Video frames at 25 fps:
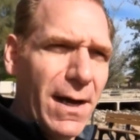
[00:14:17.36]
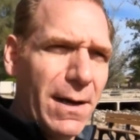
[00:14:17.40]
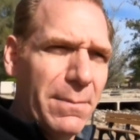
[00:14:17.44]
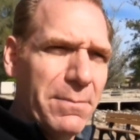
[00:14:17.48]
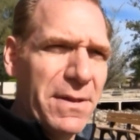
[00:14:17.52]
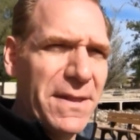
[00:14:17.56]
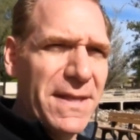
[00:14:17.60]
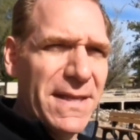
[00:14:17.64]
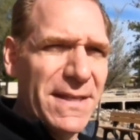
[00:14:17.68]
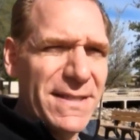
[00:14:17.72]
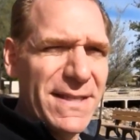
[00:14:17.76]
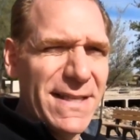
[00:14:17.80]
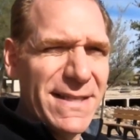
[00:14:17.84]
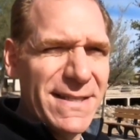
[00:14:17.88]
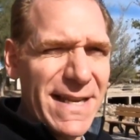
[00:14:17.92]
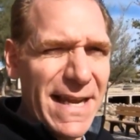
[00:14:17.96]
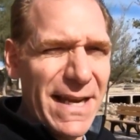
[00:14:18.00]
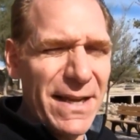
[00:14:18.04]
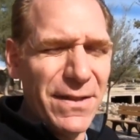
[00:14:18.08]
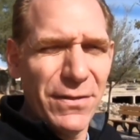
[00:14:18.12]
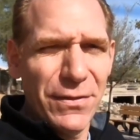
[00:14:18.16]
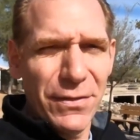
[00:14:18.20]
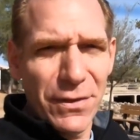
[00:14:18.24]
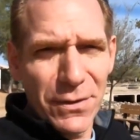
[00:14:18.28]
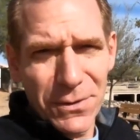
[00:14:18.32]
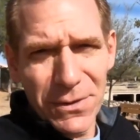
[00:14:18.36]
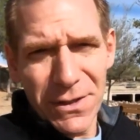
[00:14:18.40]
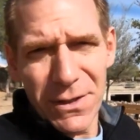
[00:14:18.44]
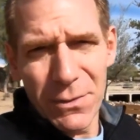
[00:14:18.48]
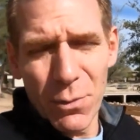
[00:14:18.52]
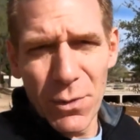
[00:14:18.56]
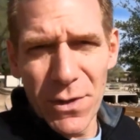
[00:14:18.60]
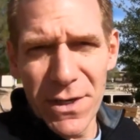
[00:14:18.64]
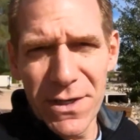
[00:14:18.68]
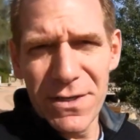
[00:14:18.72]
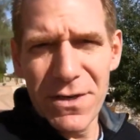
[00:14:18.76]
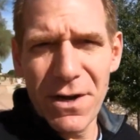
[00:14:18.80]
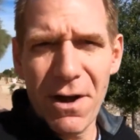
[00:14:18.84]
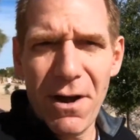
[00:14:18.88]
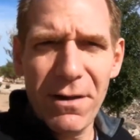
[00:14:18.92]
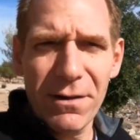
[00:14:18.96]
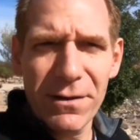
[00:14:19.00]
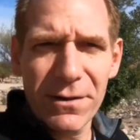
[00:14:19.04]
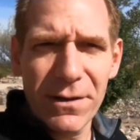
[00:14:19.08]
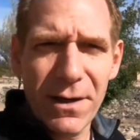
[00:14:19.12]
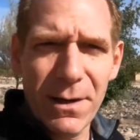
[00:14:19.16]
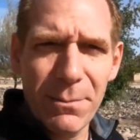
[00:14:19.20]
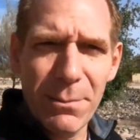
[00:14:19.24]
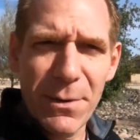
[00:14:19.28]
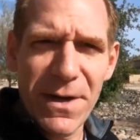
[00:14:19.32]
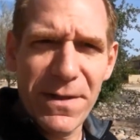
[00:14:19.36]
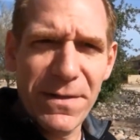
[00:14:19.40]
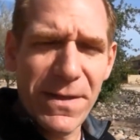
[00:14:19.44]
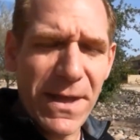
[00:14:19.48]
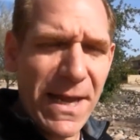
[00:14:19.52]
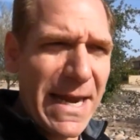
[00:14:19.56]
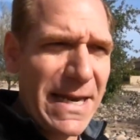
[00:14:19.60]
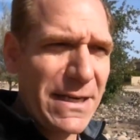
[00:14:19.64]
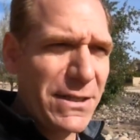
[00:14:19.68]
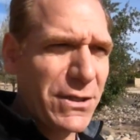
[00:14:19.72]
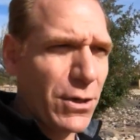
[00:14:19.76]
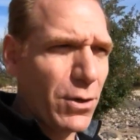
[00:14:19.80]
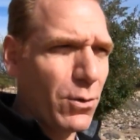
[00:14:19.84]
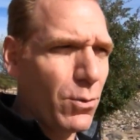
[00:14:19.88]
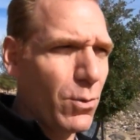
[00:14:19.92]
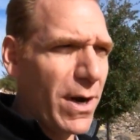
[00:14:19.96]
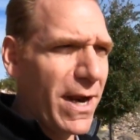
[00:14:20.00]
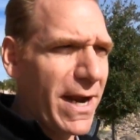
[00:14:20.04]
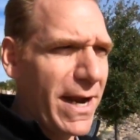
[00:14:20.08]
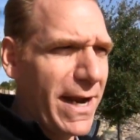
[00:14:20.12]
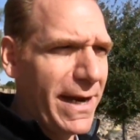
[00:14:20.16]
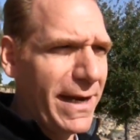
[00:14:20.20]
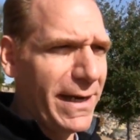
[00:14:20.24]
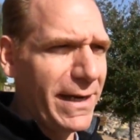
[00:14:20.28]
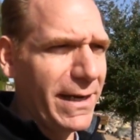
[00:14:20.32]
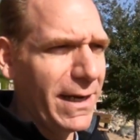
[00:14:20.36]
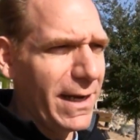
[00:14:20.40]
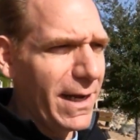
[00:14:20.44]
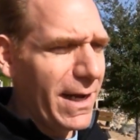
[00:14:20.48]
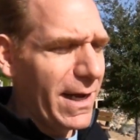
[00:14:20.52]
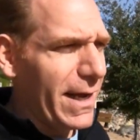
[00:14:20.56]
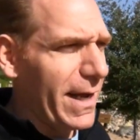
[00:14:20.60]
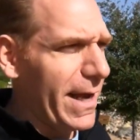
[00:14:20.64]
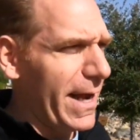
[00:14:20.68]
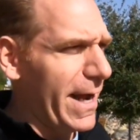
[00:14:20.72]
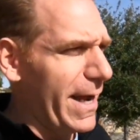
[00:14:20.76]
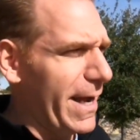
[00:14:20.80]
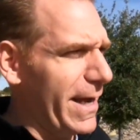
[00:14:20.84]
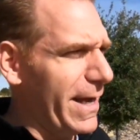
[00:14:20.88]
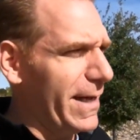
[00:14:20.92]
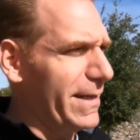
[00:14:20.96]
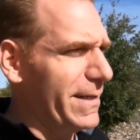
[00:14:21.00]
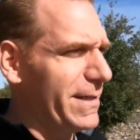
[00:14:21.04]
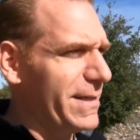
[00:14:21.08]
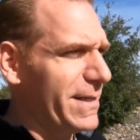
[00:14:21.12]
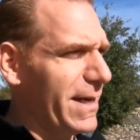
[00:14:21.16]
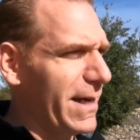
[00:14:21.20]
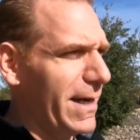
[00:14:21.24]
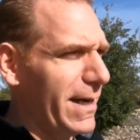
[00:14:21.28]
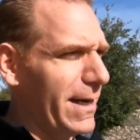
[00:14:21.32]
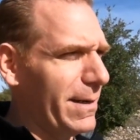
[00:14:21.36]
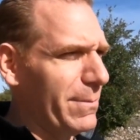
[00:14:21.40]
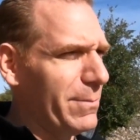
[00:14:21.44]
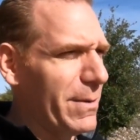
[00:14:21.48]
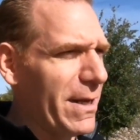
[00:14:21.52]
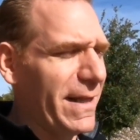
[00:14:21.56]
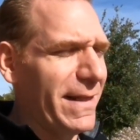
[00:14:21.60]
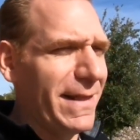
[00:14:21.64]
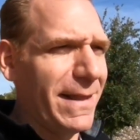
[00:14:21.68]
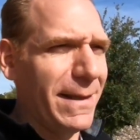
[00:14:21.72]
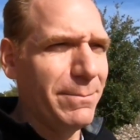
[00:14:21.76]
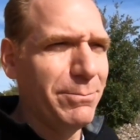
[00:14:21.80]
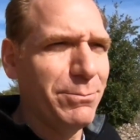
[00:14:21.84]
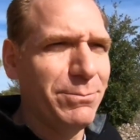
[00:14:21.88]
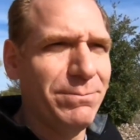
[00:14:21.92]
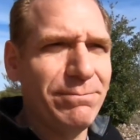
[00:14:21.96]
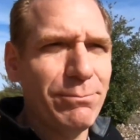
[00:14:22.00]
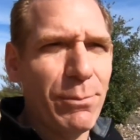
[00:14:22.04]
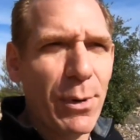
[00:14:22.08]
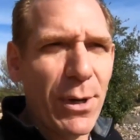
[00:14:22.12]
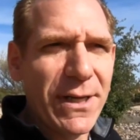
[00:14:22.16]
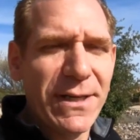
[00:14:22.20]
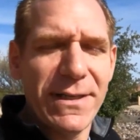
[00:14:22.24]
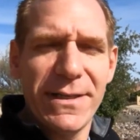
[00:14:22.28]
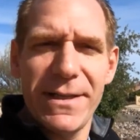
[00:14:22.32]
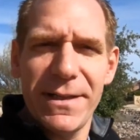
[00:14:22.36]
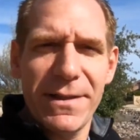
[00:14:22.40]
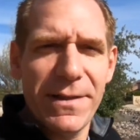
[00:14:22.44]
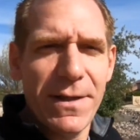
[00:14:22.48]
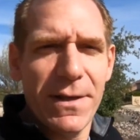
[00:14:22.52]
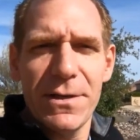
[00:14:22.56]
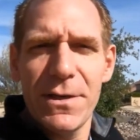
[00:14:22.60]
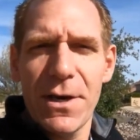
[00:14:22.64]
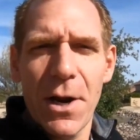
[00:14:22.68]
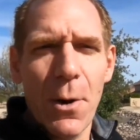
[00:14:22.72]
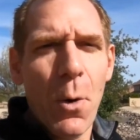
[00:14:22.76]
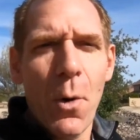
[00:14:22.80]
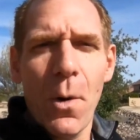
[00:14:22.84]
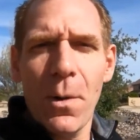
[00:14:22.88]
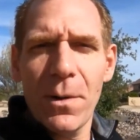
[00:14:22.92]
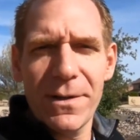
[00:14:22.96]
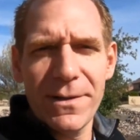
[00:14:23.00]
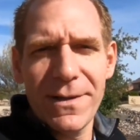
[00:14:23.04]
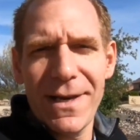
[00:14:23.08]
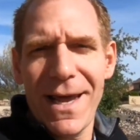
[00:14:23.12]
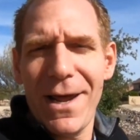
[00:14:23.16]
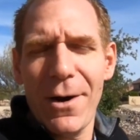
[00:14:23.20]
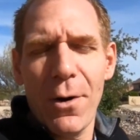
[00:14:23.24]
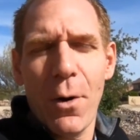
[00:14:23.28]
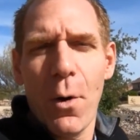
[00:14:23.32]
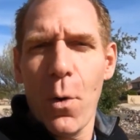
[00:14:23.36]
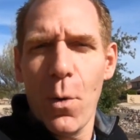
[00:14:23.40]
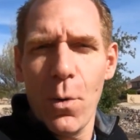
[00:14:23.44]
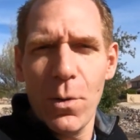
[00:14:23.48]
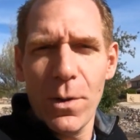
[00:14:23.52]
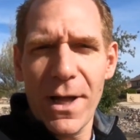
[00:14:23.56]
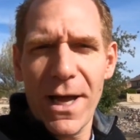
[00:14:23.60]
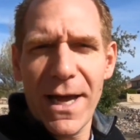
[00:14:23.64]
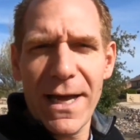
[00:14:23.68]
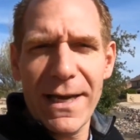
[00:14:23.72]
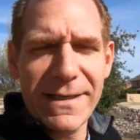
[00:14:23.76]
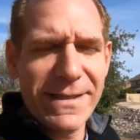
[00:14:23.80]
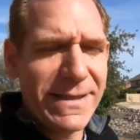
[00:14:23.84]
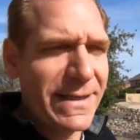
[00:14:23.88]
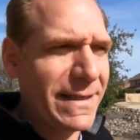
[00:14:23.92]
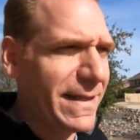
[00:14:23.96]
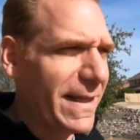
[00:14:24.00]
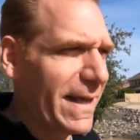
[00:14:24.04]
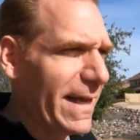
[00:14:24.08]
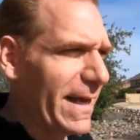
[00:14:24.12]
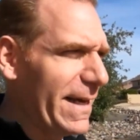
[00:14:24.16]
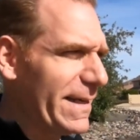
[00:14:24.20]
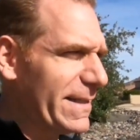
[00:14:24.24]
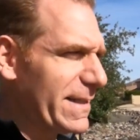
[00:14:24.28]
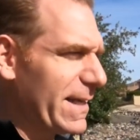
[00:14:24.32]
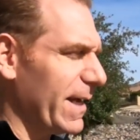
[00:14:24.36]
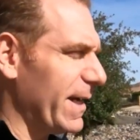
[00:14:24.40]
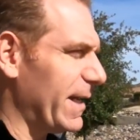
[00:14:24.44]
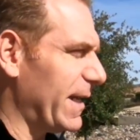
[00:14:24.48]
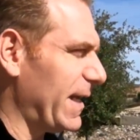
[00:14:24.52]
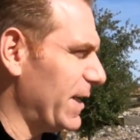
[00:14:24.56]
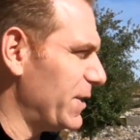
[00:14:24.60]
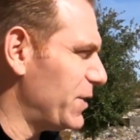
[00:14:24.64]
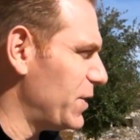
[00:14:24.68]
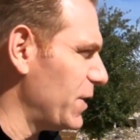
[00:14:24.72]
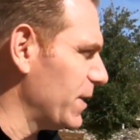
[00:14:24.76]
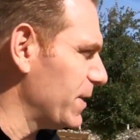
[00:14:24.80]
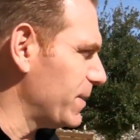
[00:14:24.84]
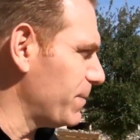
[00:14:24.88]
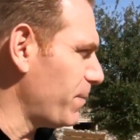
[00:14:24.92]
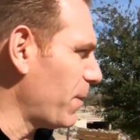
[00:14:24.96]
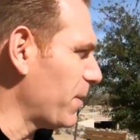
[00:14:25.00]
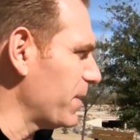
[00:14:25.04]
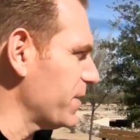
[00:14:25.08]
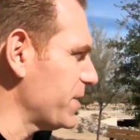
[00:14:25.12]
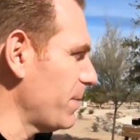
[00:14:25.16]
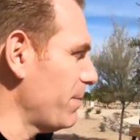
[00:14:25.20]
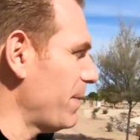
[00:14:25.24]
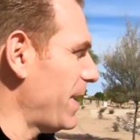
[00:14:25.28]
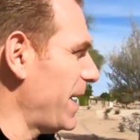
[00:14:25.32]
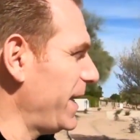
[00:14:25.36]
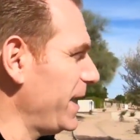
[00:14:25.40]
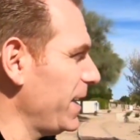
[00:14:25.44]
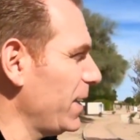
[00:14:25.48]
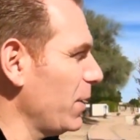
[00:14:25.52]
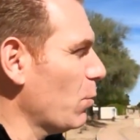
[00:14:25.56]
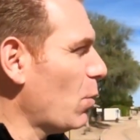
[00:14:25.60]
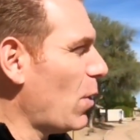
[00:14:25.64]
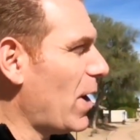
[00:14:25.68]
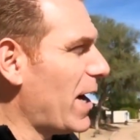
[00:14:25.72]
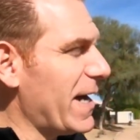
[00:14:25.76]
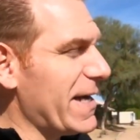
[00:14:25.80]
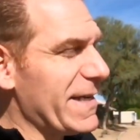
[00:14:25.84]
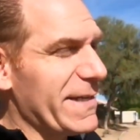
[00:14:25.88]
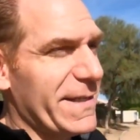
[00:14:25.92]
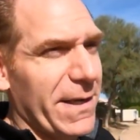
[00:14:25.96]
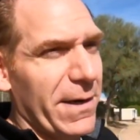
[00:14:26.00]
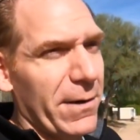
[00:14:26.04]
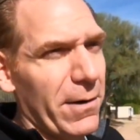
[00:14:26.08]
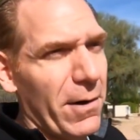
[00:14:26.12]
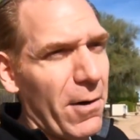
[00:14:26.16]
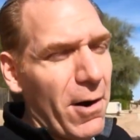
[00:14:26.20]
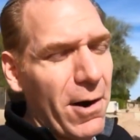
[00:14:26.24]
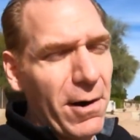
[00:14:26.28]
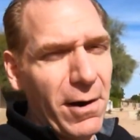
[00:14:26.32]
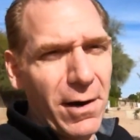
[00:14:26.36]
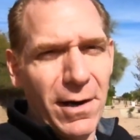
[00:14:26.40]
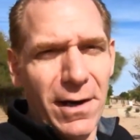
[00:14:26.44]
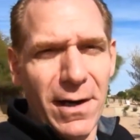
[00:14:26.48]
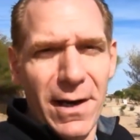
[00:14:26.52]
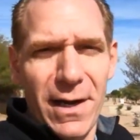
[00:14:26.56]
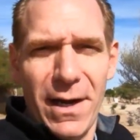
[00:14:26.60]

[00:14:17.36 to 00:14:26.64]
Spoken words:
this is a $31 a month HOA, and but not a whole lot that it's going to get you as far as amenity wise. There are